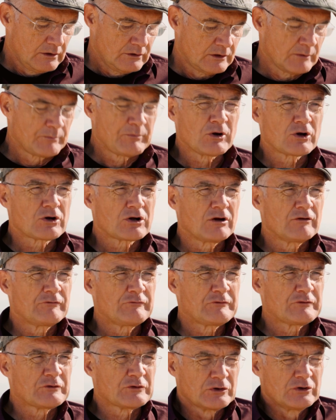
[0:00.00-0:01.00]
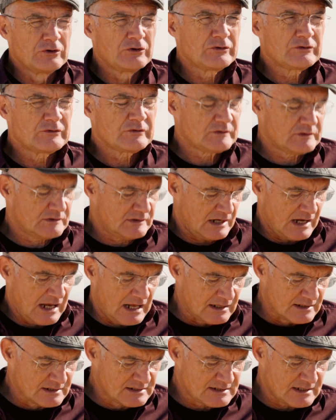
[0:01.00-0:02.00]
the book of Ruth
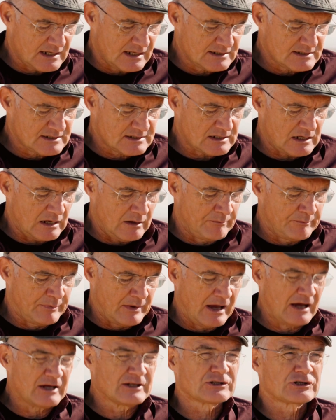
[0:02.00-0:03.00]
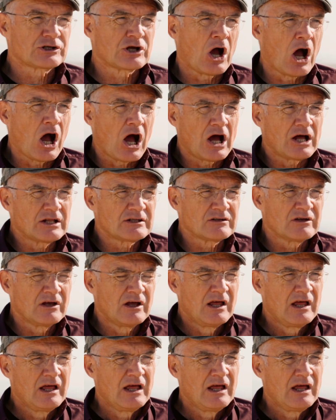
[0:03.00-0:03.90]
tells us about God